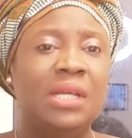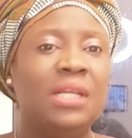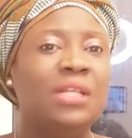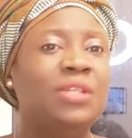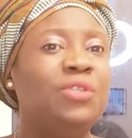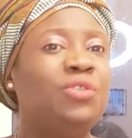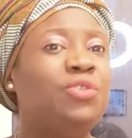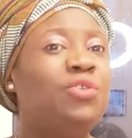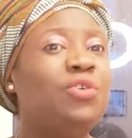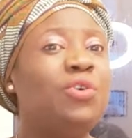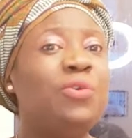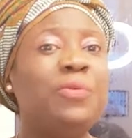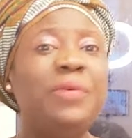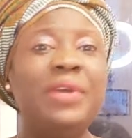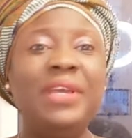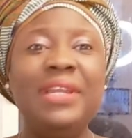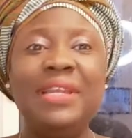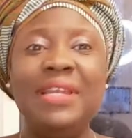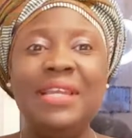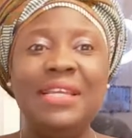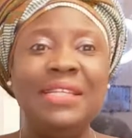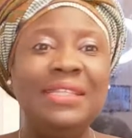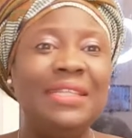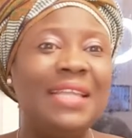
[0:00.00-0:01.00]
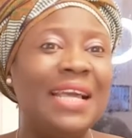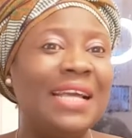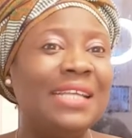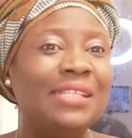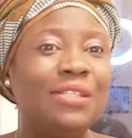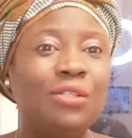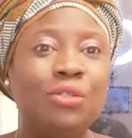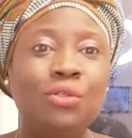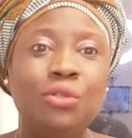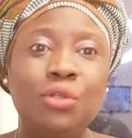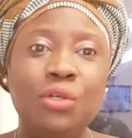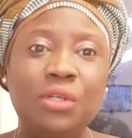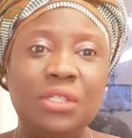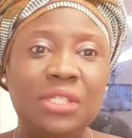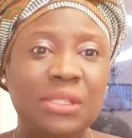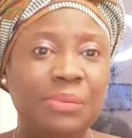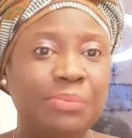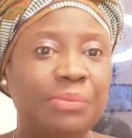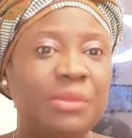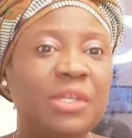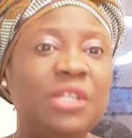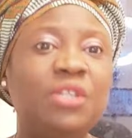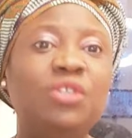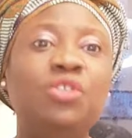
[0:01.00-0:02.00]
Doing it does not
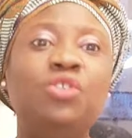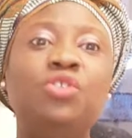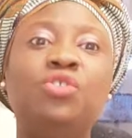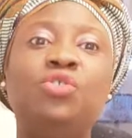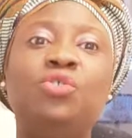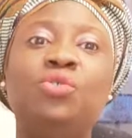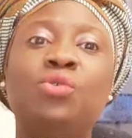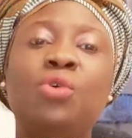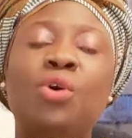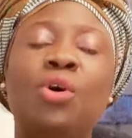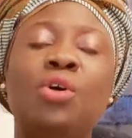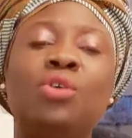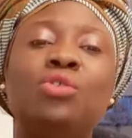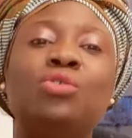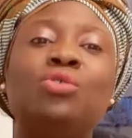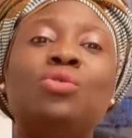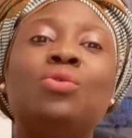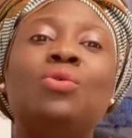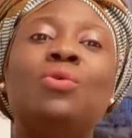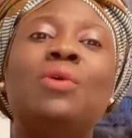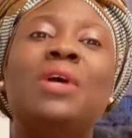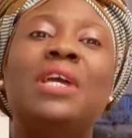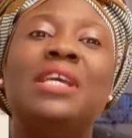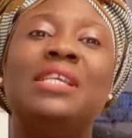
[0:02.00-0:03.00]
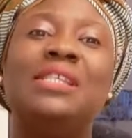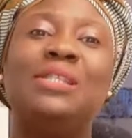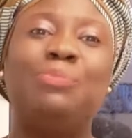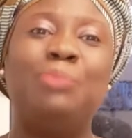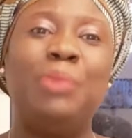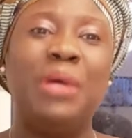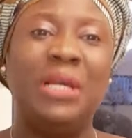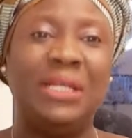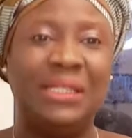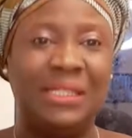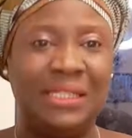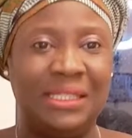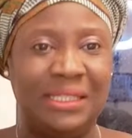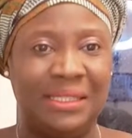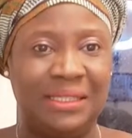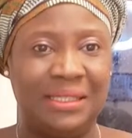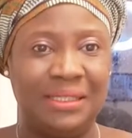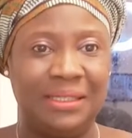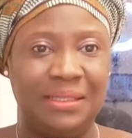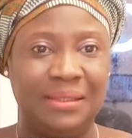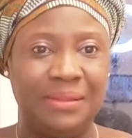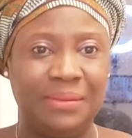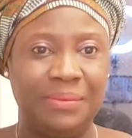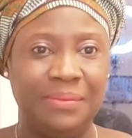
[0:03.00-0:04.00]
mean you should also expect it.
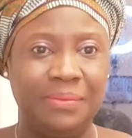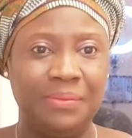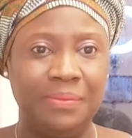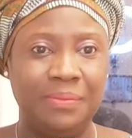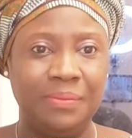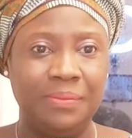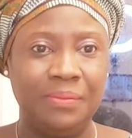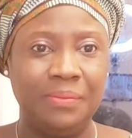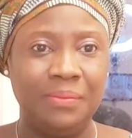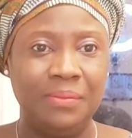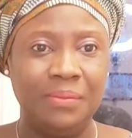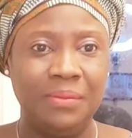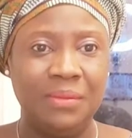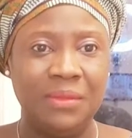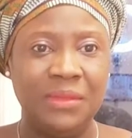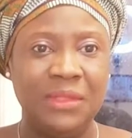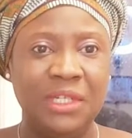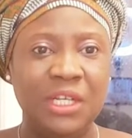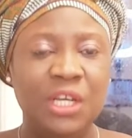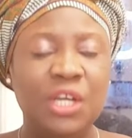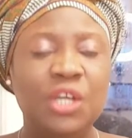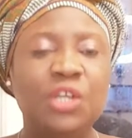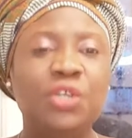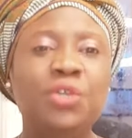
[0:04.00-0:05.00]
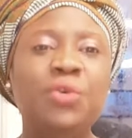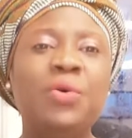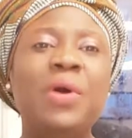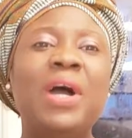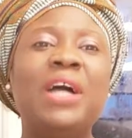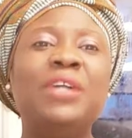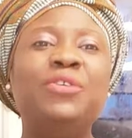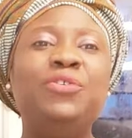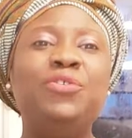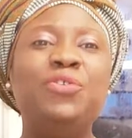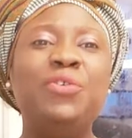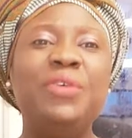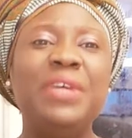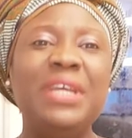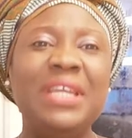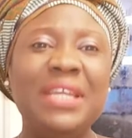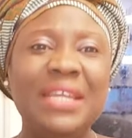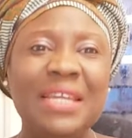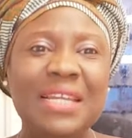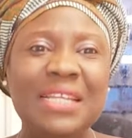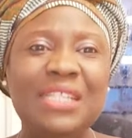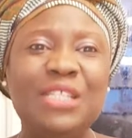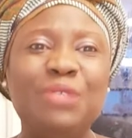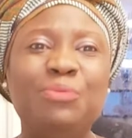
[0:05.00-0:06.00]
You are doing
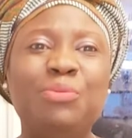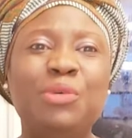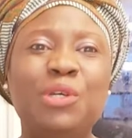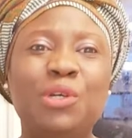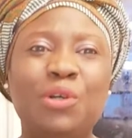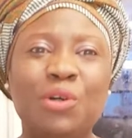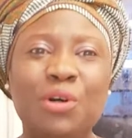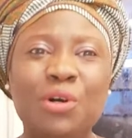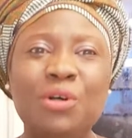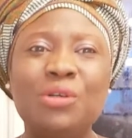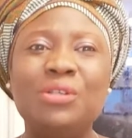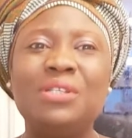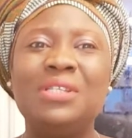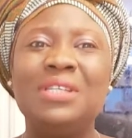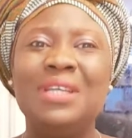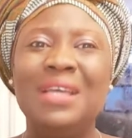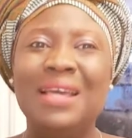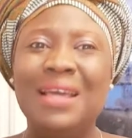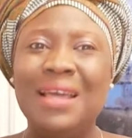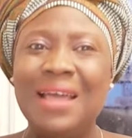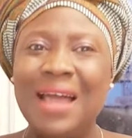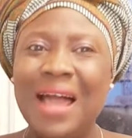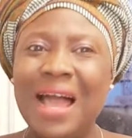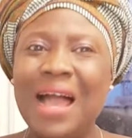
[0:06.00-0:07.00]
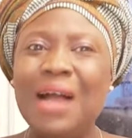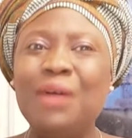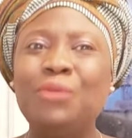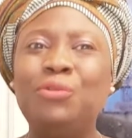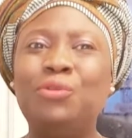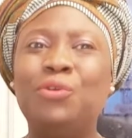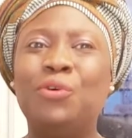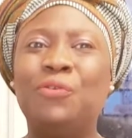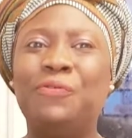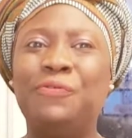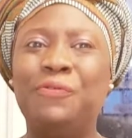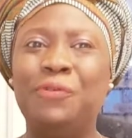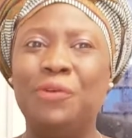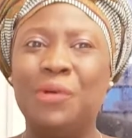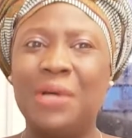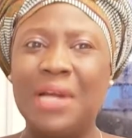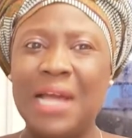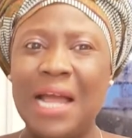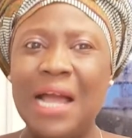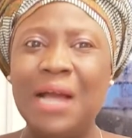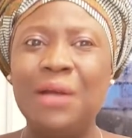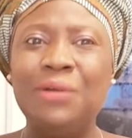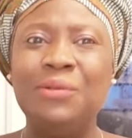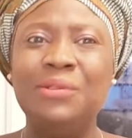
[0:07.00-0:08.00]
it because out of your
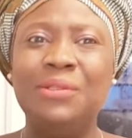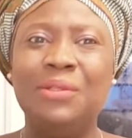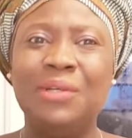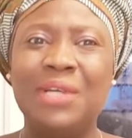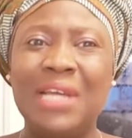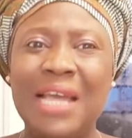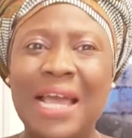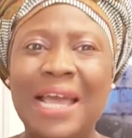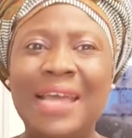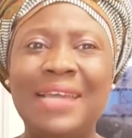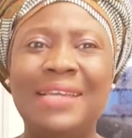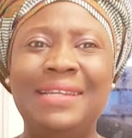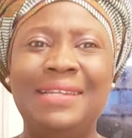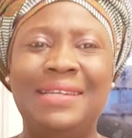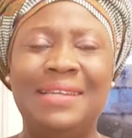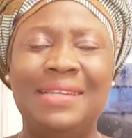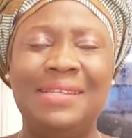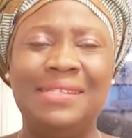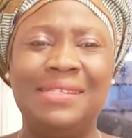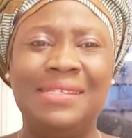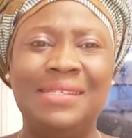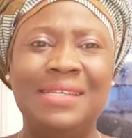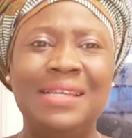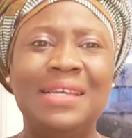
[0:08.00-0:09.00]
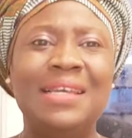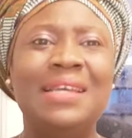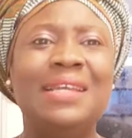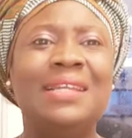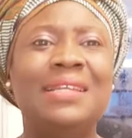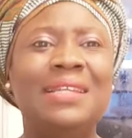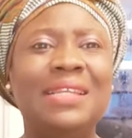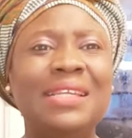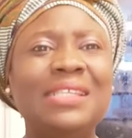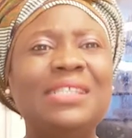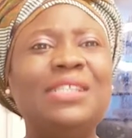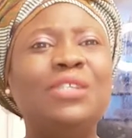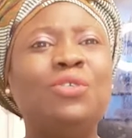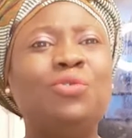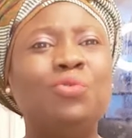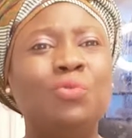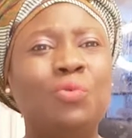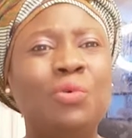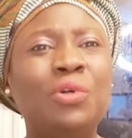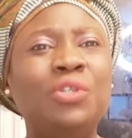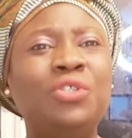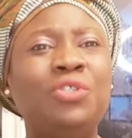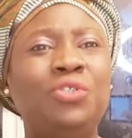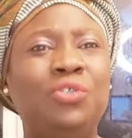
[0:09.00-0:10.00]
kindness, this is
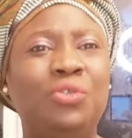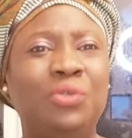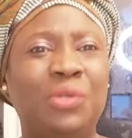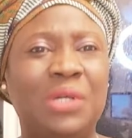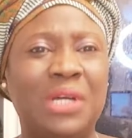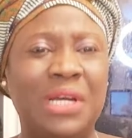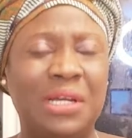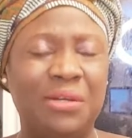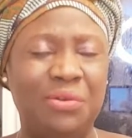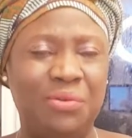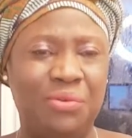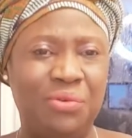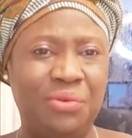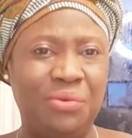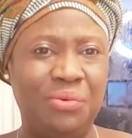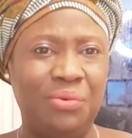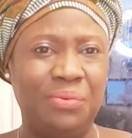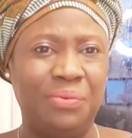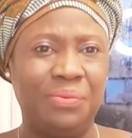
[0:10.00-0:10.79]
what you can do.